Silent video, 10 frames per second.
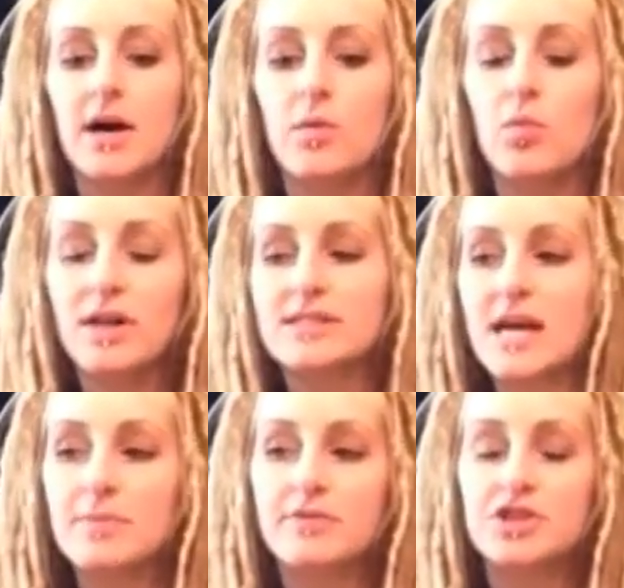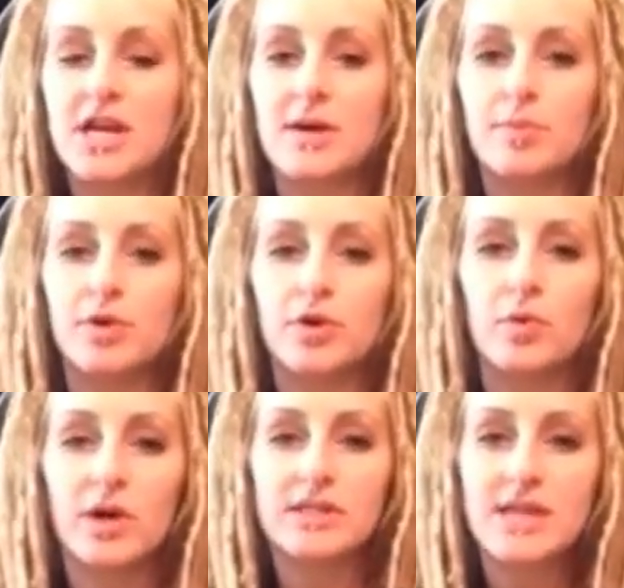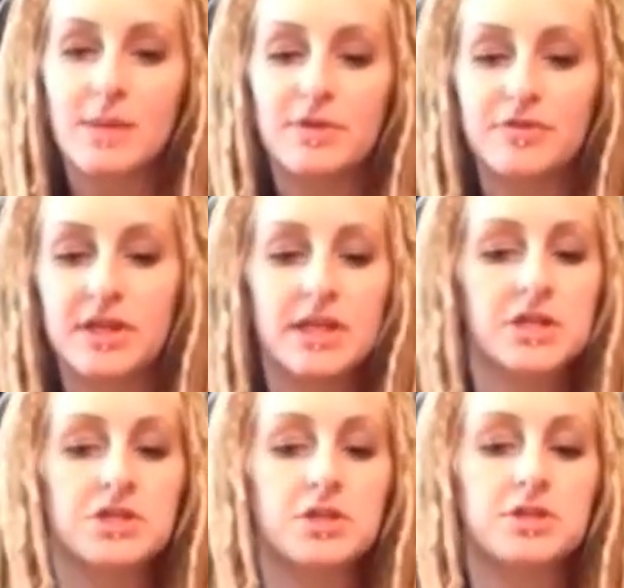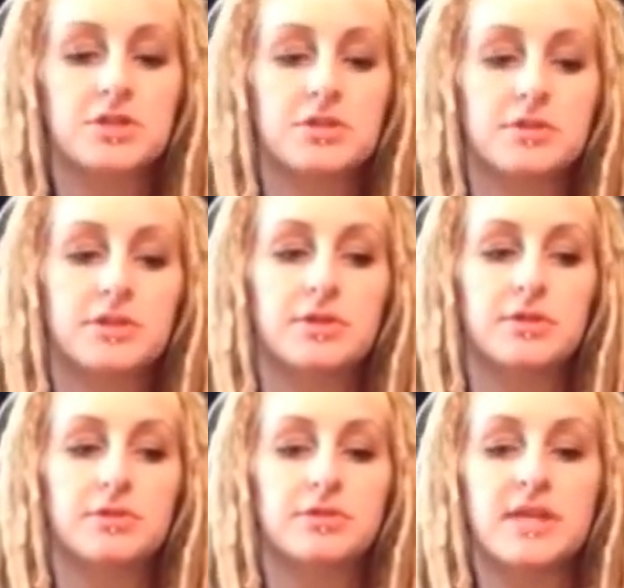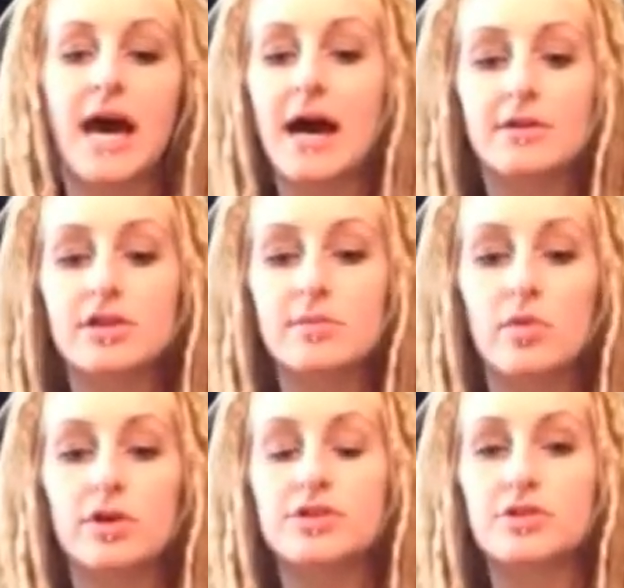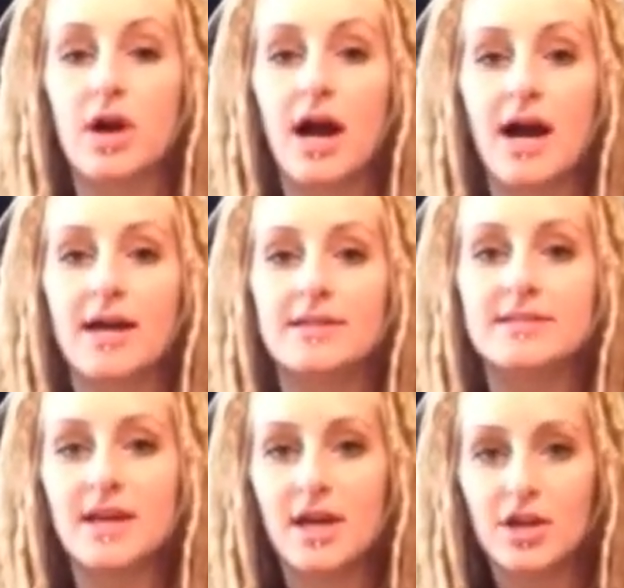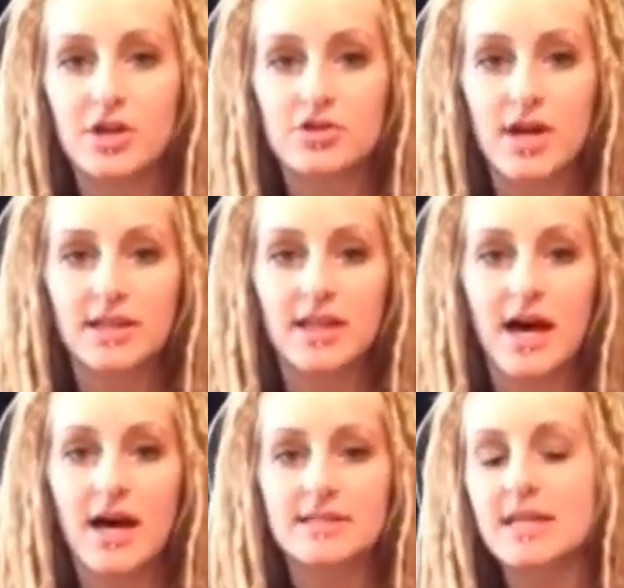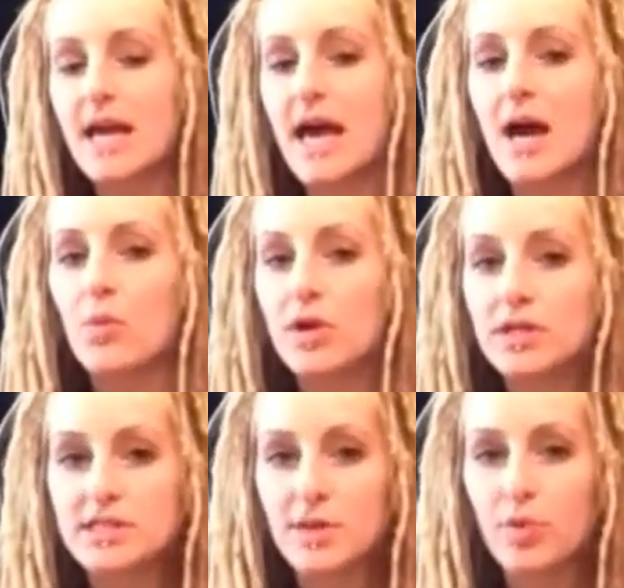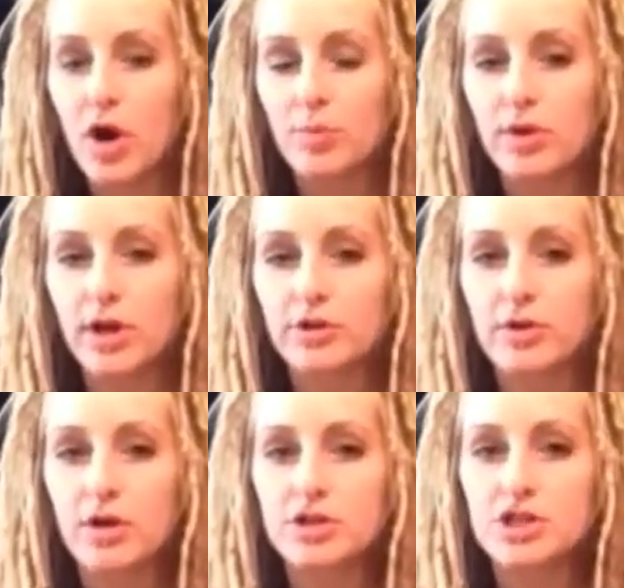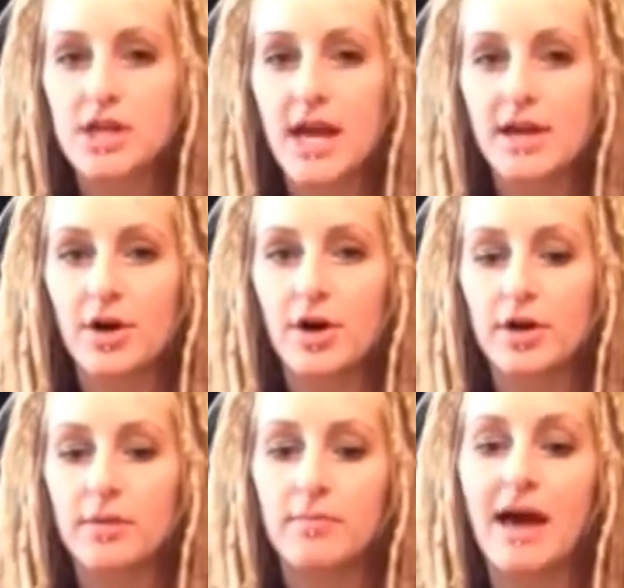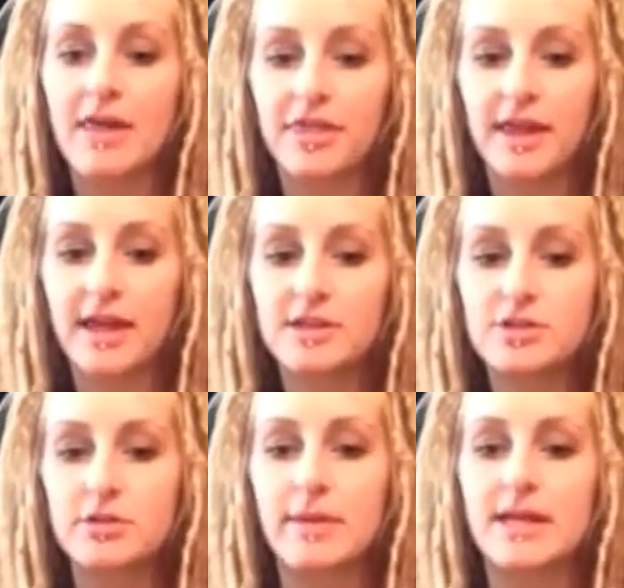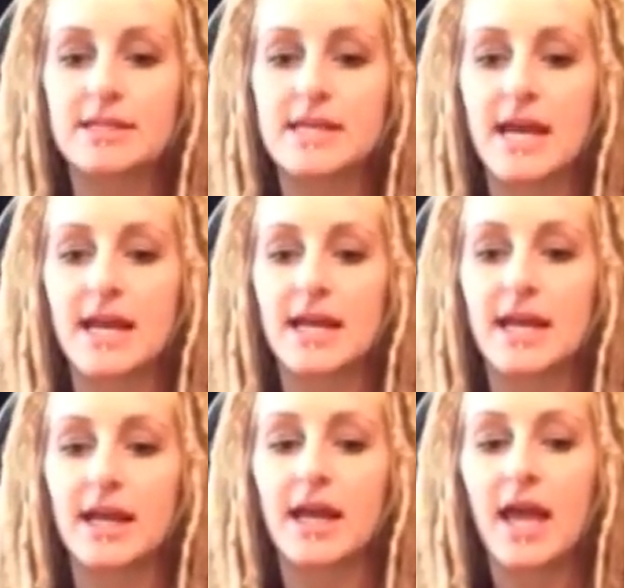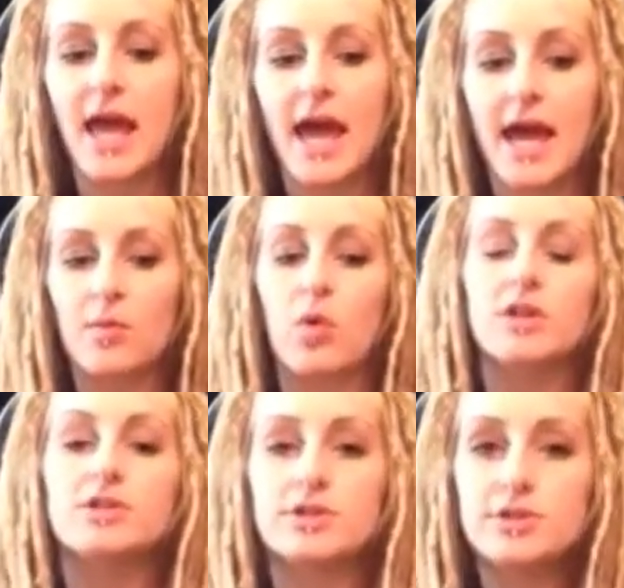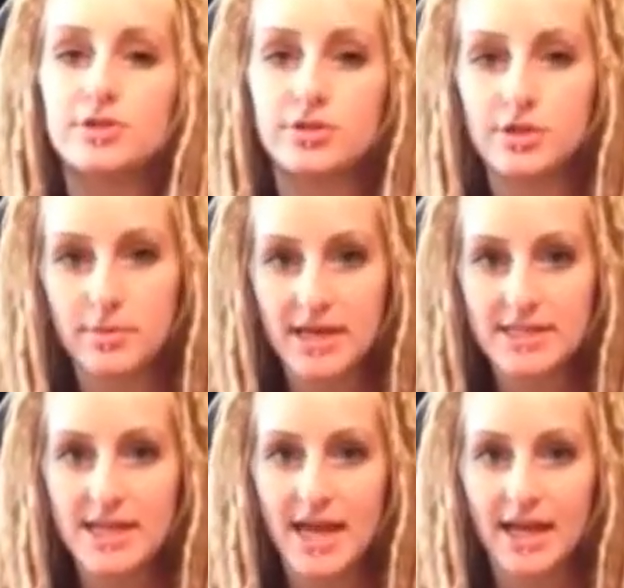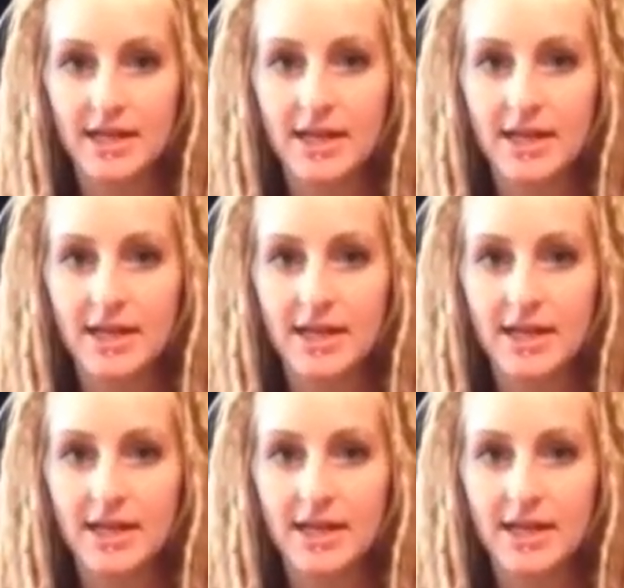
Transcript: What type of shampoo, what type of conditioner do you use? How do you moisturize your dreadlocks? What is the appropriate crochet hook method to maintaining, and what do you do to maintain?